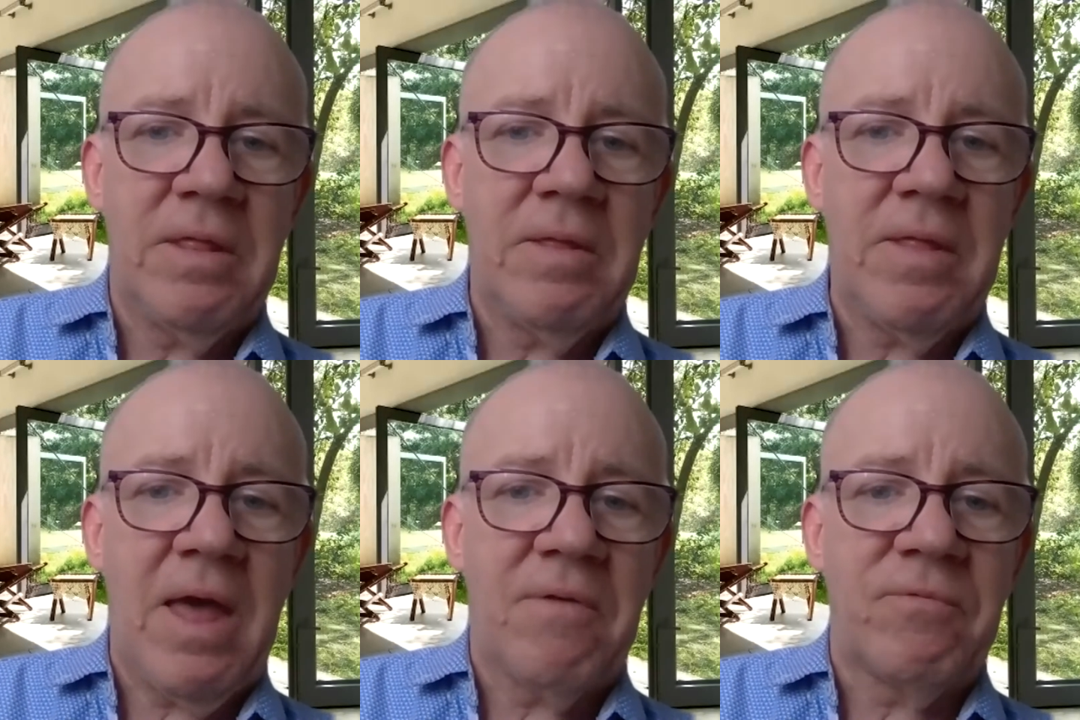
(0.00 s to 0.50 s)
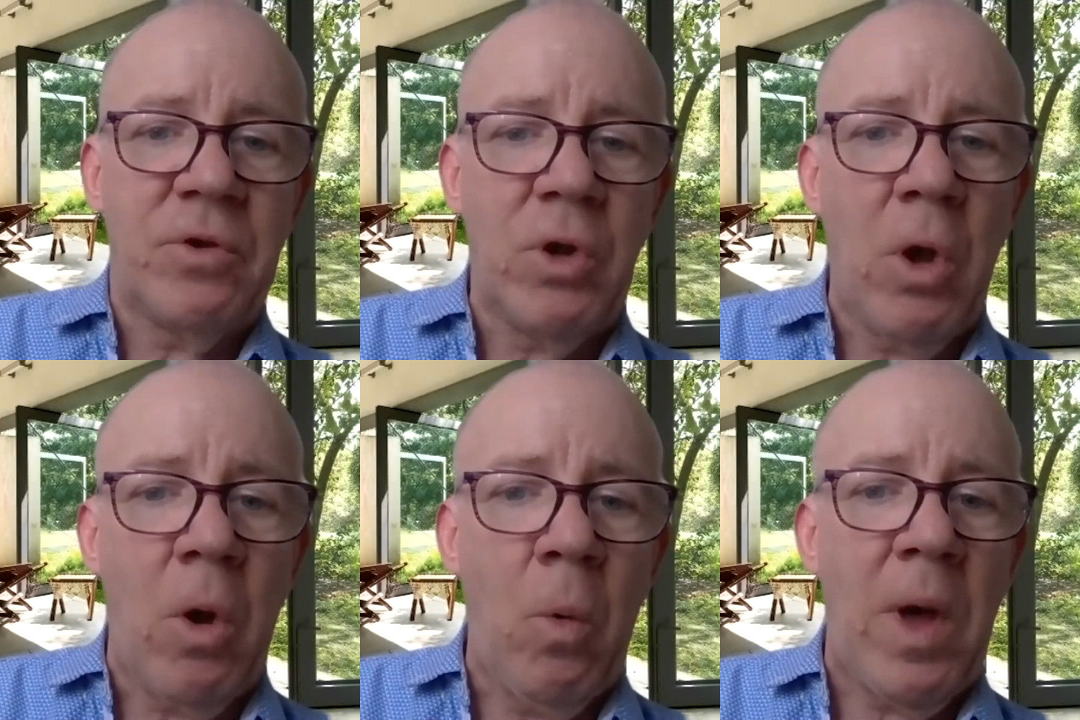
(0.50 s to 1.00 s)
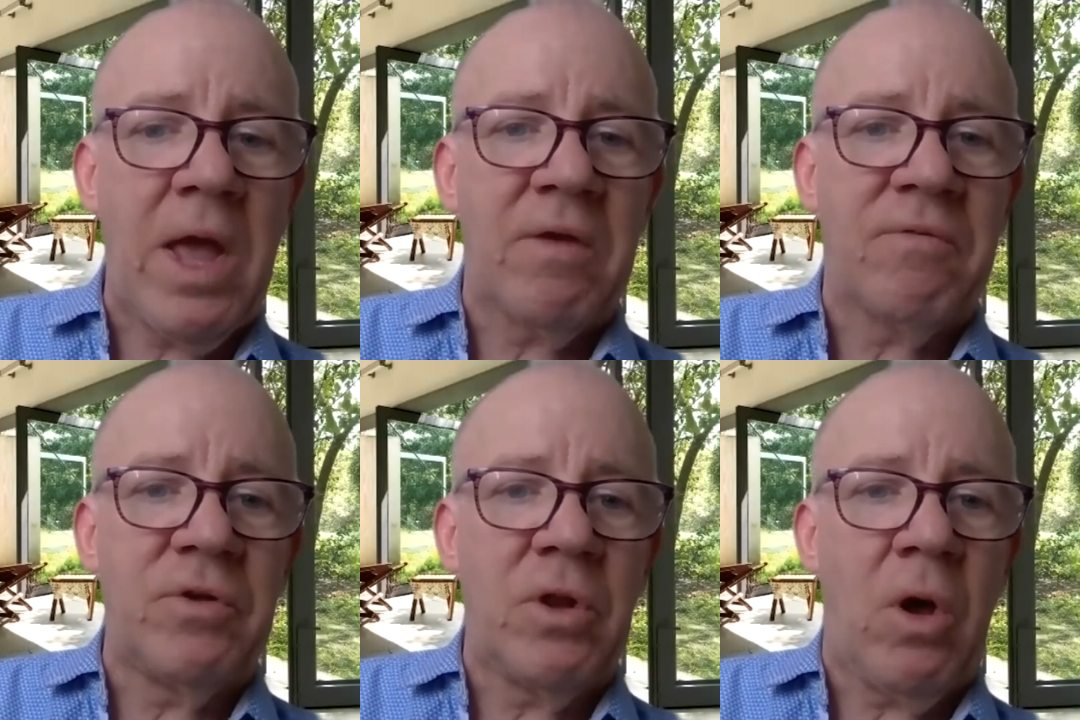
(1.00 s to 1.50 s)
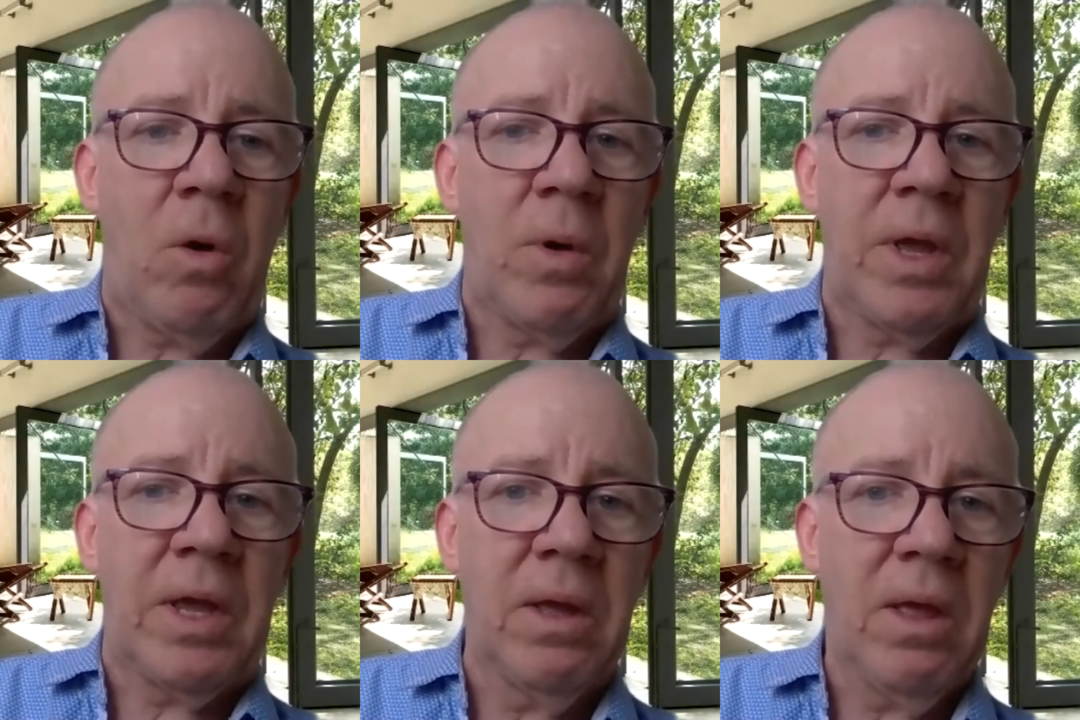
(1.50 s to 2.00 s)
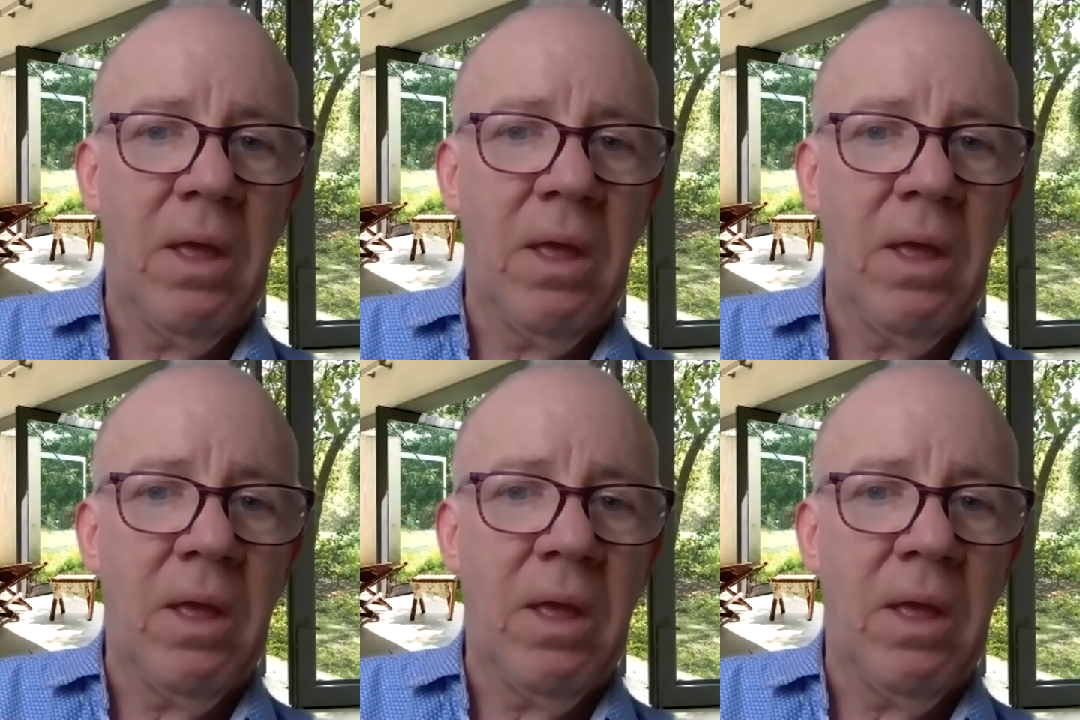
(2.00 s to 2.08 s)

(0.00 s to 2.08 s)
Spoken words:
They have no way of knowing